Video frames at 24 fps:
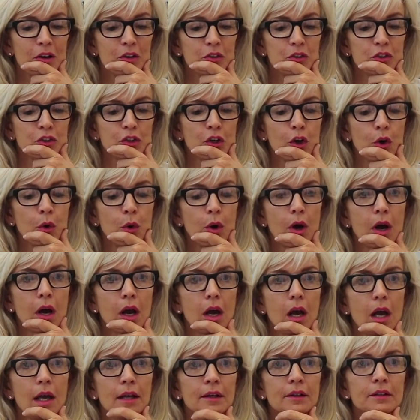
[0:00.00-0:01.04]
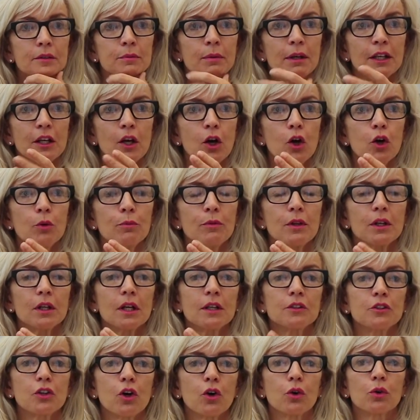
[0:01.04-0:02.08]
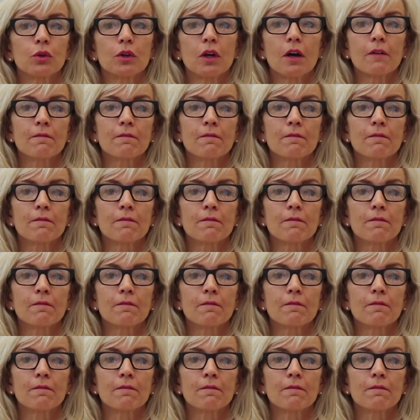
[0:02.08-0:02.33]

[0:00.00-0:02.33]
It's my hope that I don't